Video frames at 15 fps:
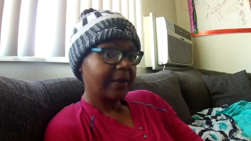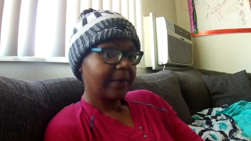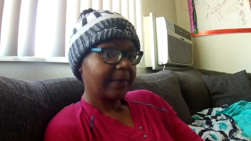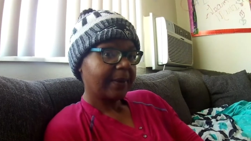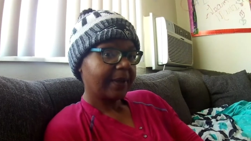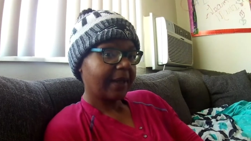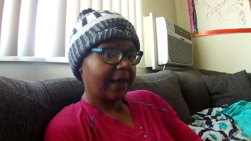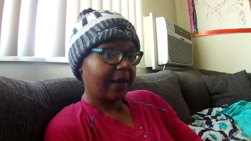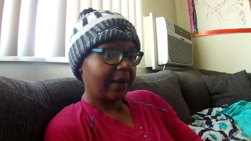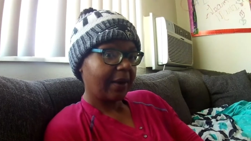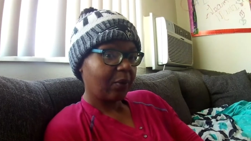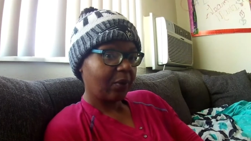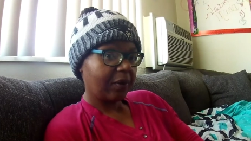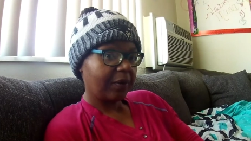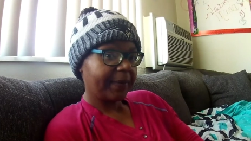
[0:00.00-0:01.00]
but I
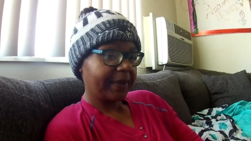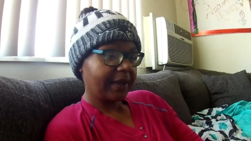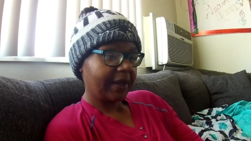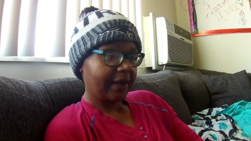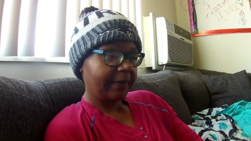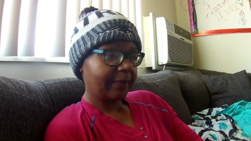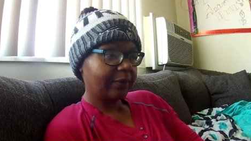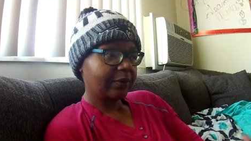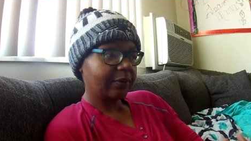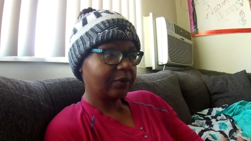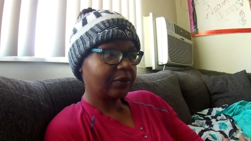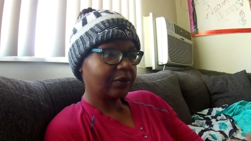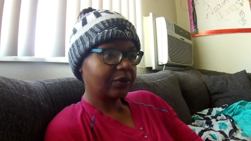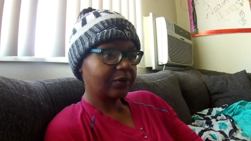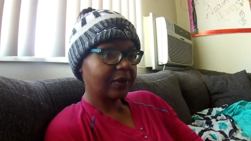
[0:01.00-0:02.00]
will be able
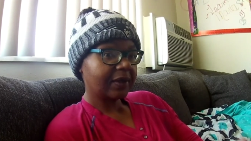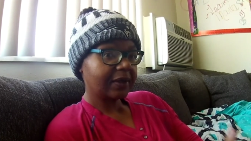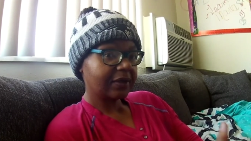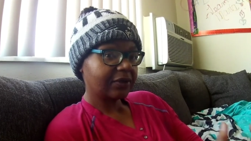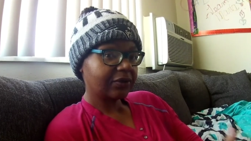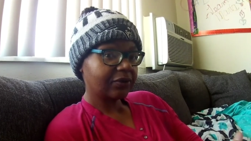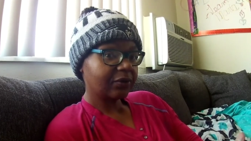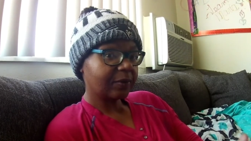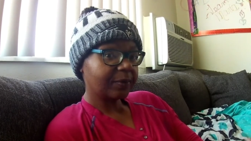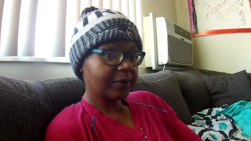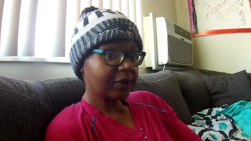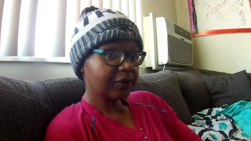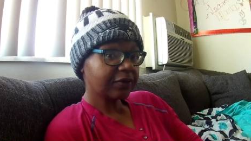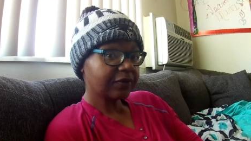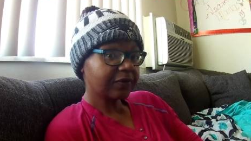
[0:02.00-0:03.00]
to at least do a
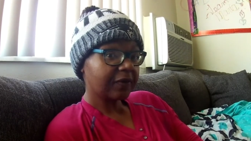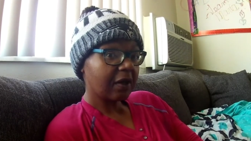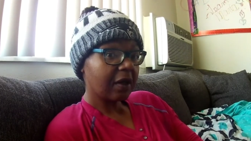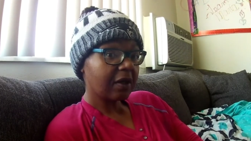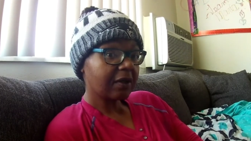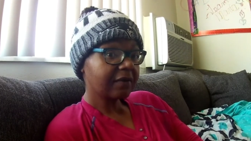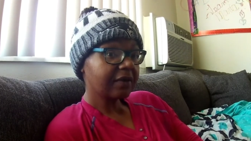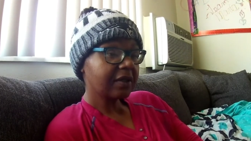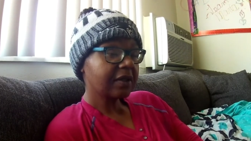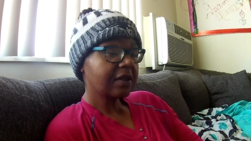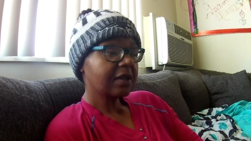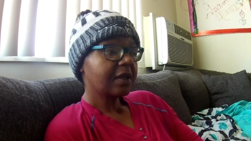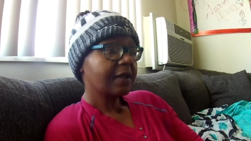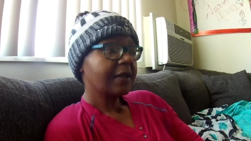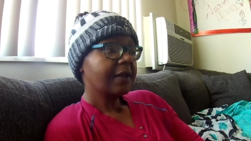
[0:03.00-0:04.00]
picture vlog of it.
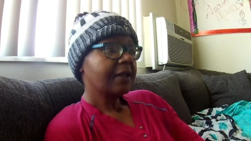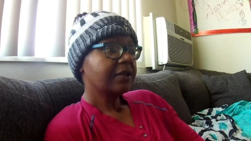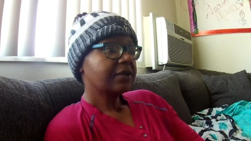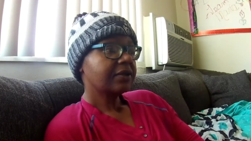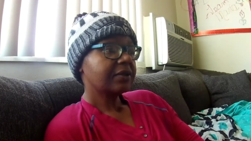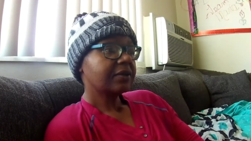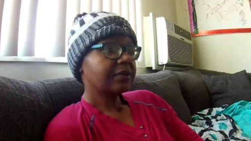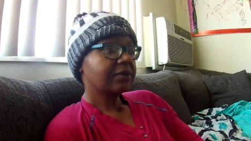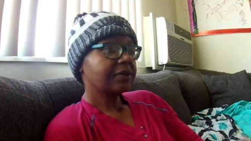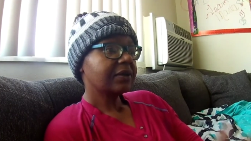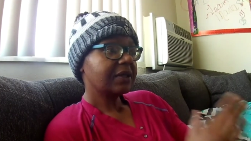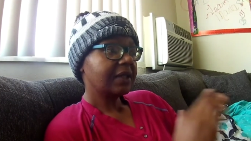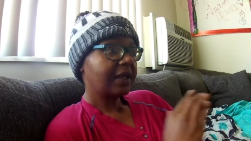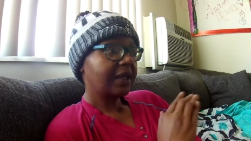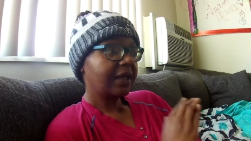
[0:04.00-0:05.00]
So
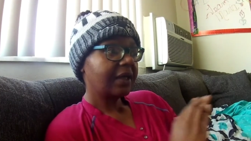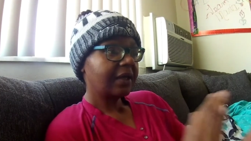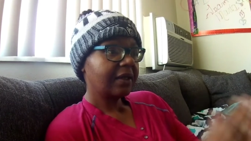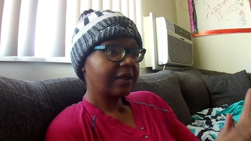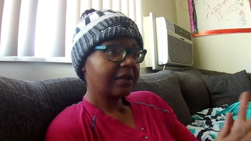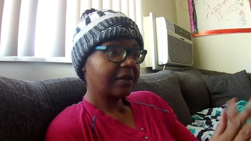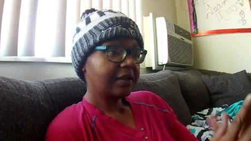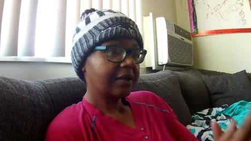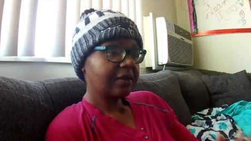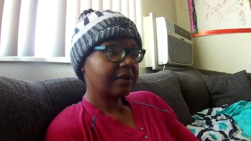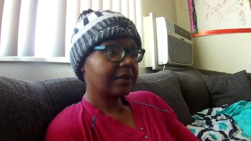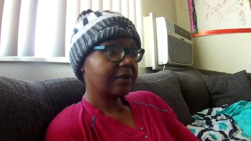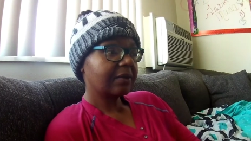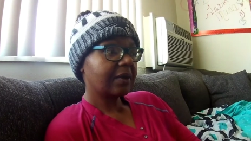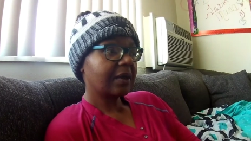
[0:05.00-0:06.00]
today,
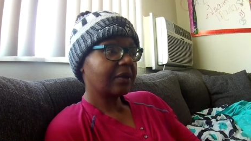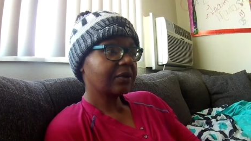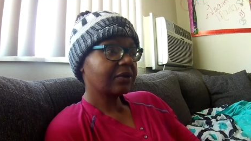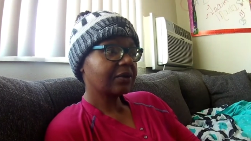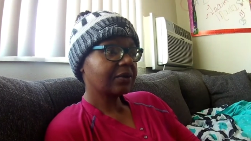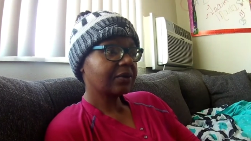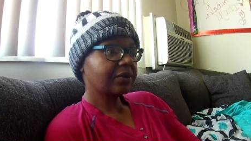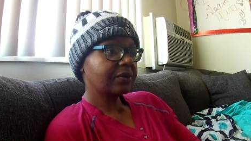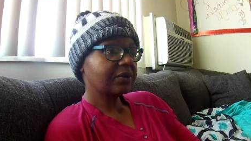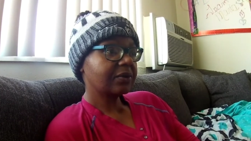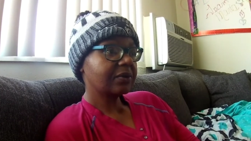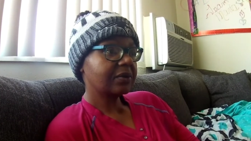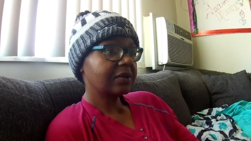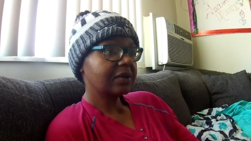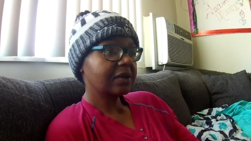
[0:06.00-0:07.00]
I'll show
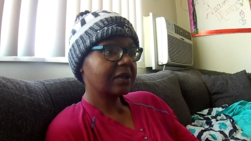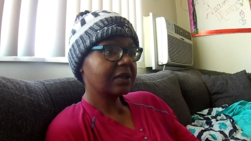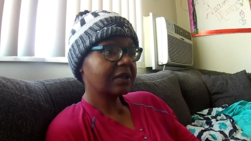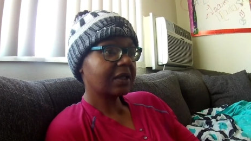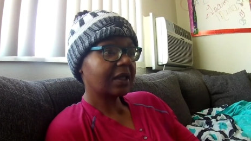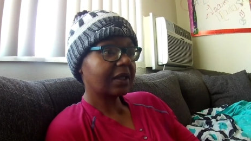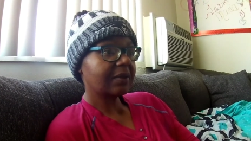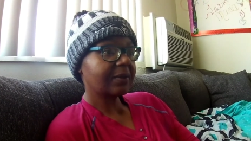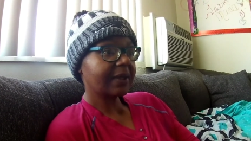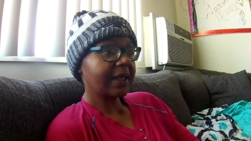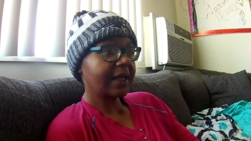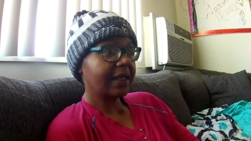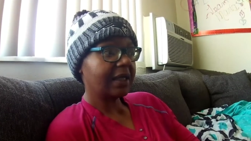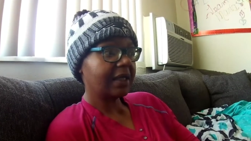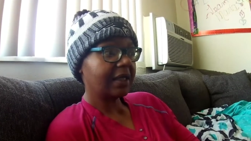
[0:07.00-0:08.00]
exactly what
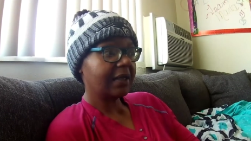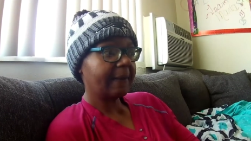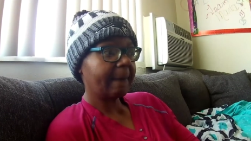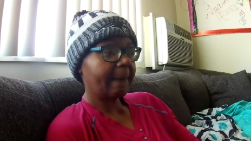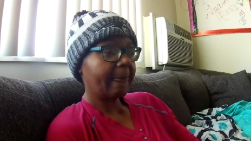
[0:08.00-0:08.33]
I eat.